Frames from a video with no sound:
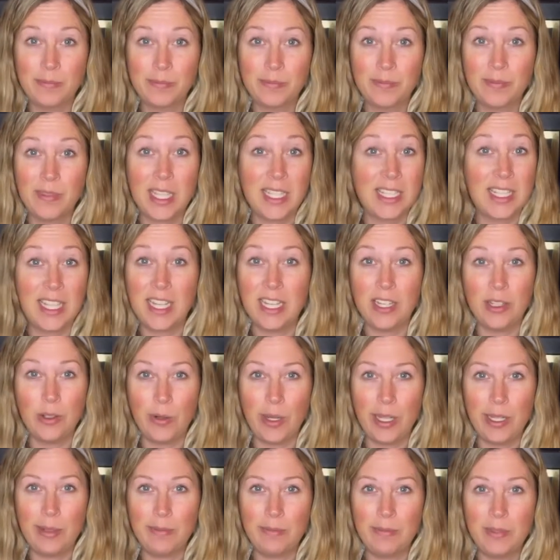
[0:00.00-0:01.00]
let's get into
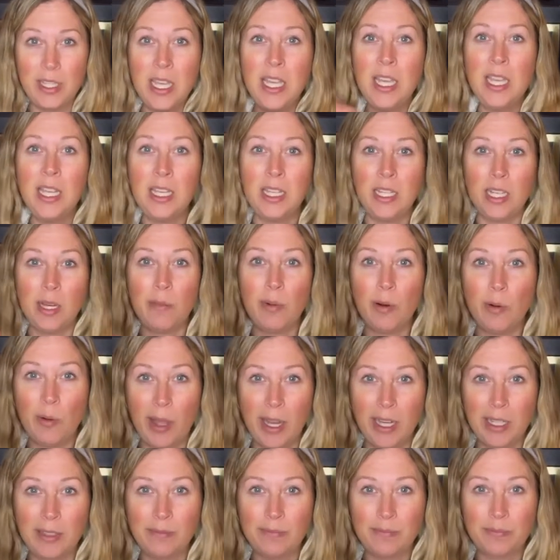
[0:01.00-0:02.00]
it. Number
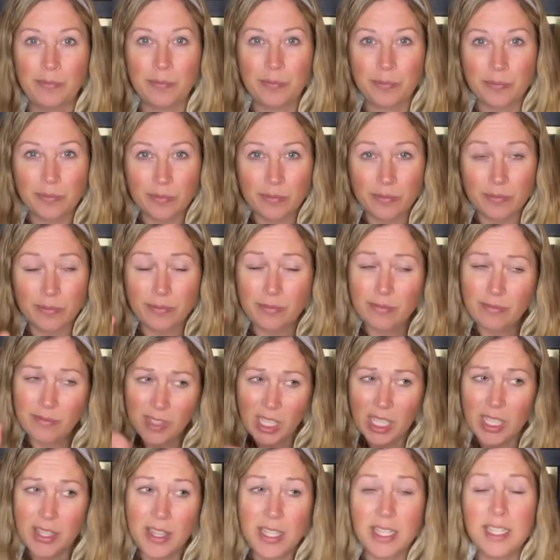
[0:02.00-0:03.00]
one,
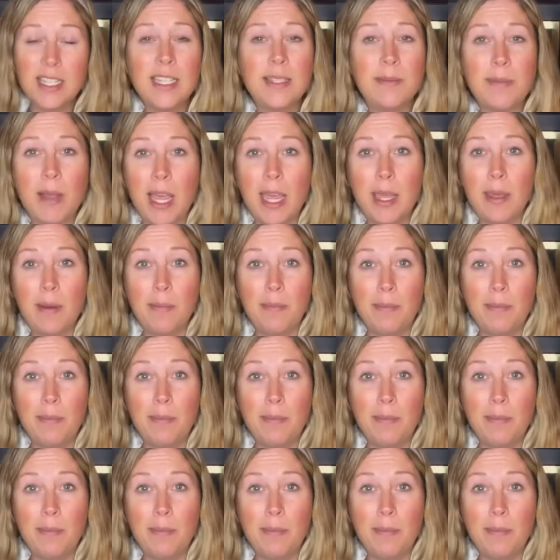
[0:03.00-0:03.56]
this is my